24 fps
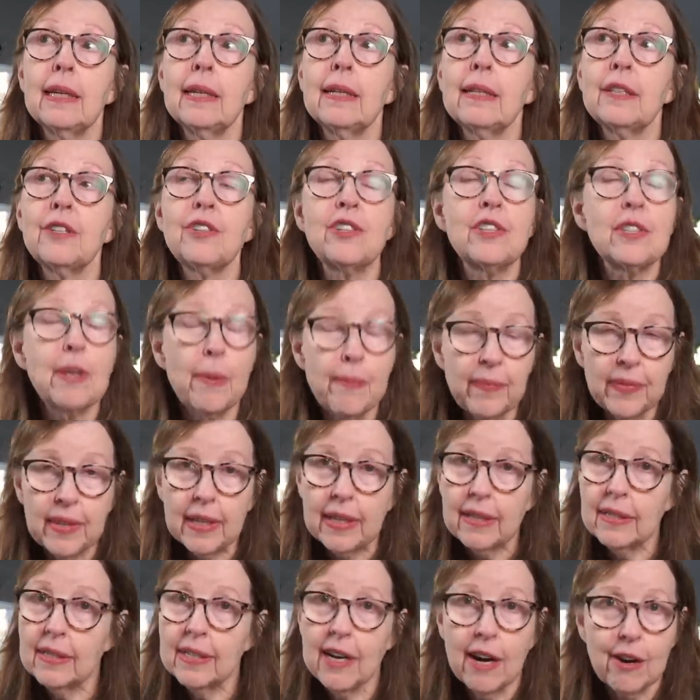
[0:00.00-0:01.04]

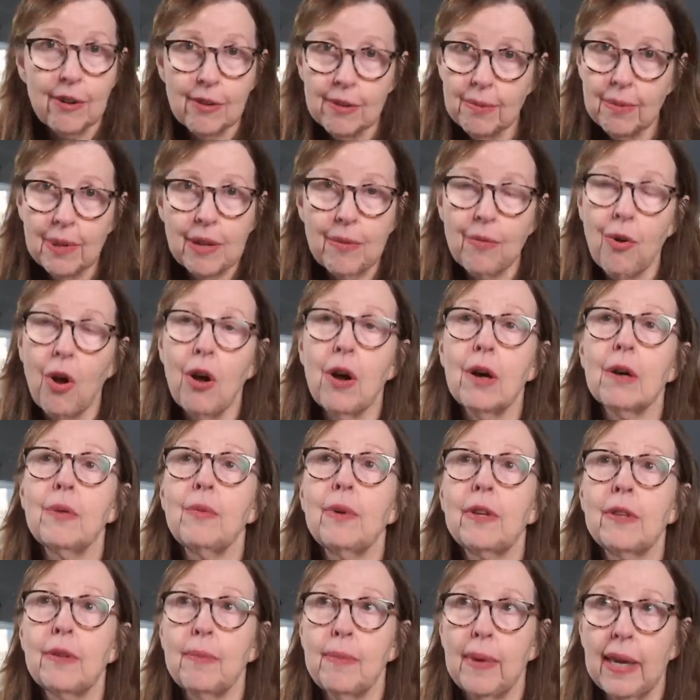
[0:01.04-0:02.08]
something terribly wrong
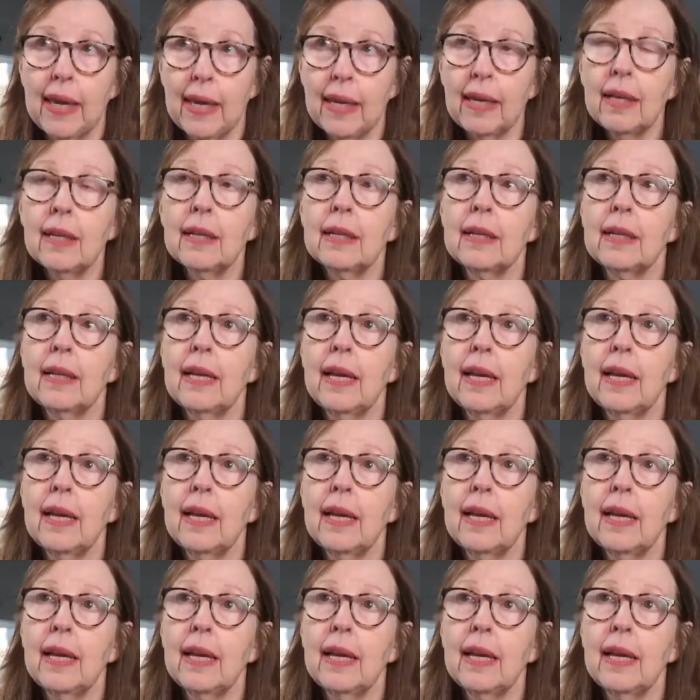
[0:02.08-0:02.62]
with me